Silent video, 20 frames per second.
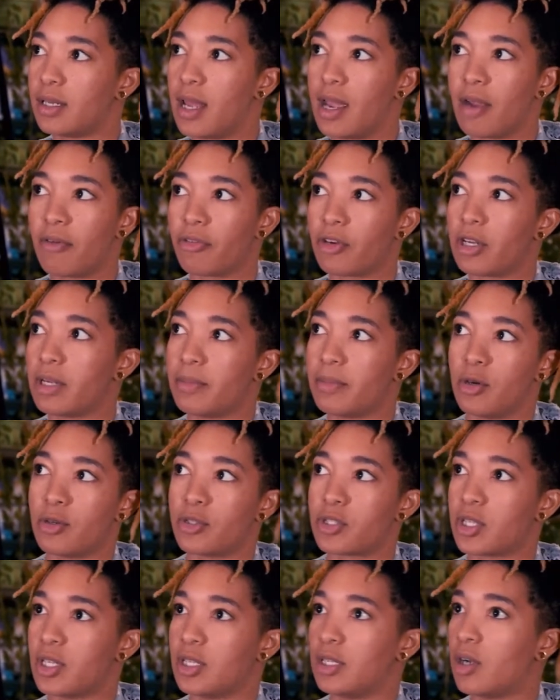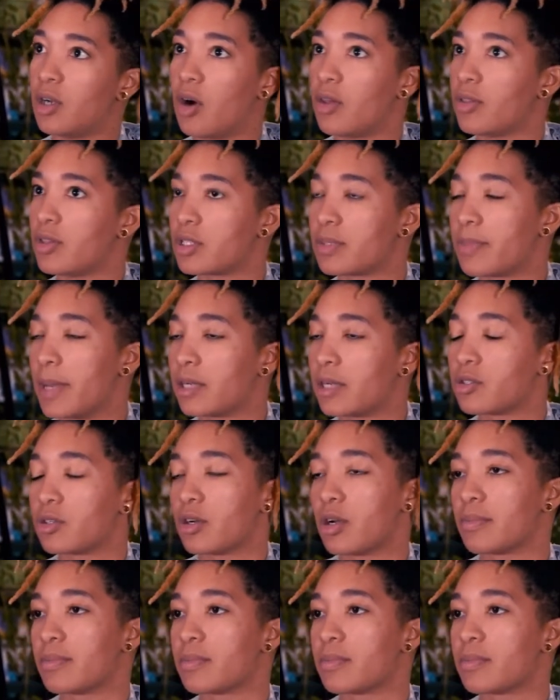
every emotion on the spectrum.